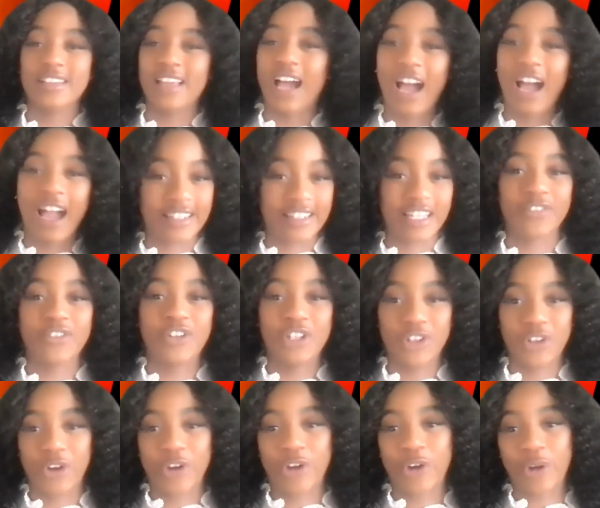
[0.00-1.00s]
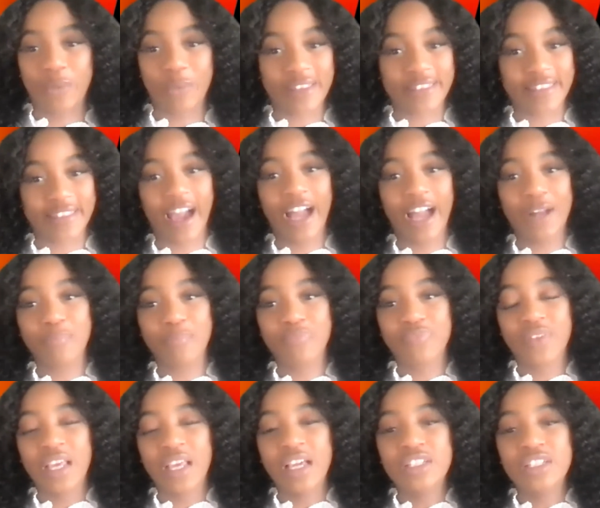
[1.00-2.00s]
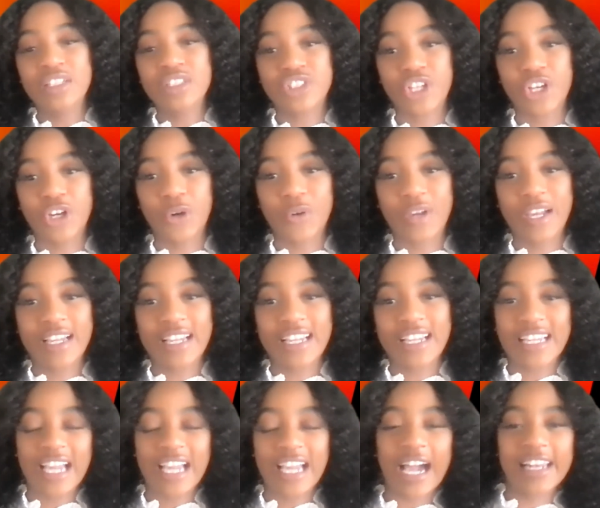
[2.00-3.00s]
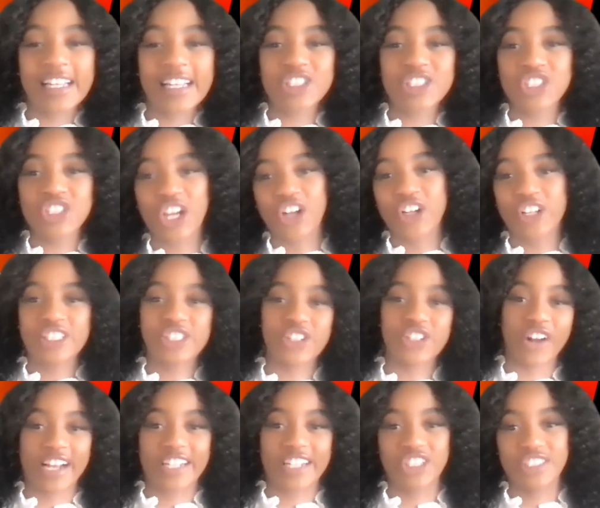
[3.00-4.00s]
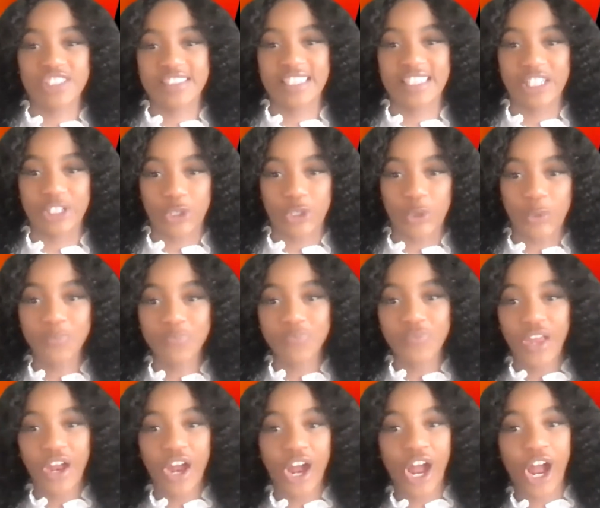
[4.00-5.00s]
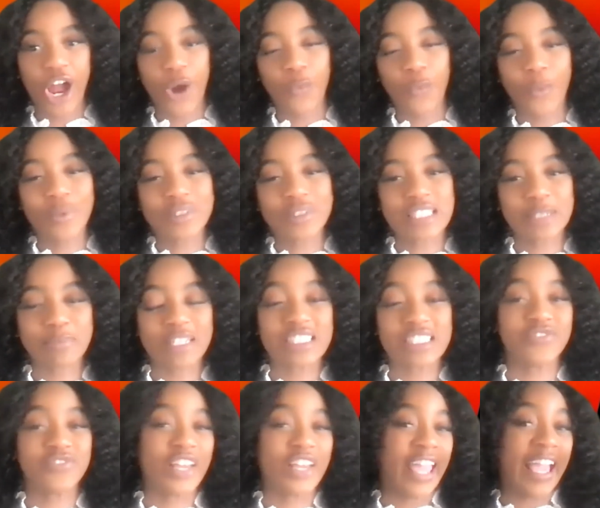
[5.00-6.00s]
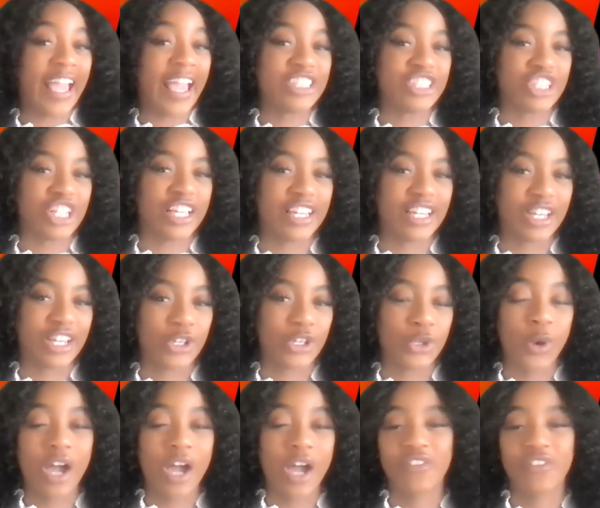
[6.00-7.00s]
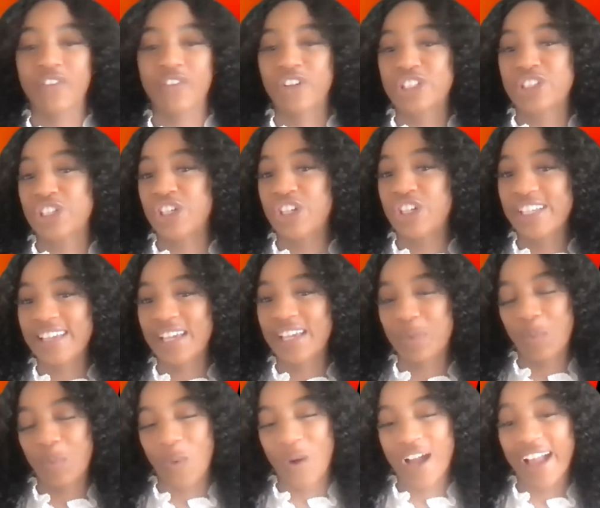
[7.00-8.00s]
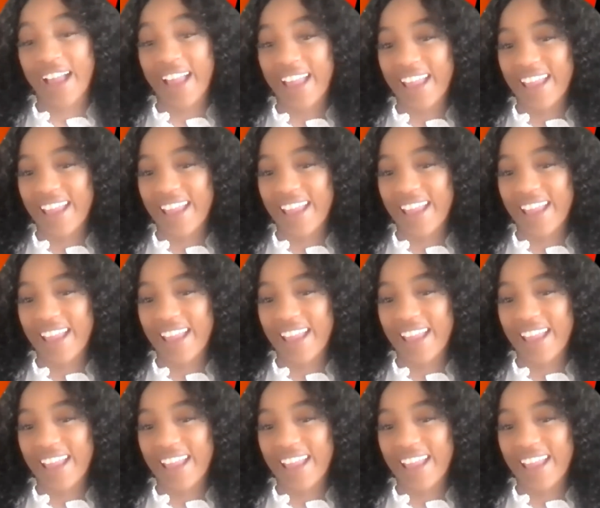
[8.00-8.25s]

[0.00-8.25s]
I definitely agree with that. Yeah. So kind of turning directions a little, what was the best vacation you have ever took and why?